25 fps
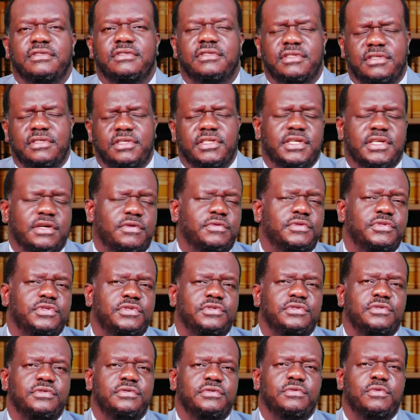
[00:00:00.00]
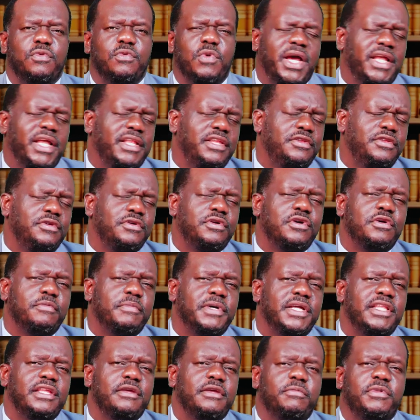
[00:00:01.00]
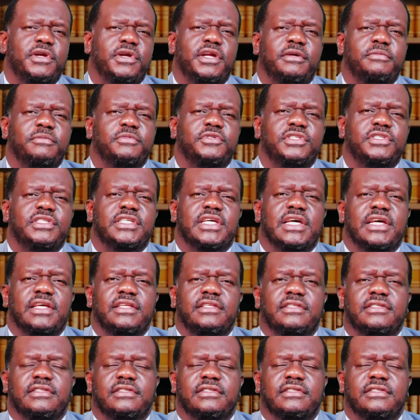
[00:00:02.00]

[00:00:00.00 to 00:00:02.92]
Because I want to know, why did you command Abraham to tithe?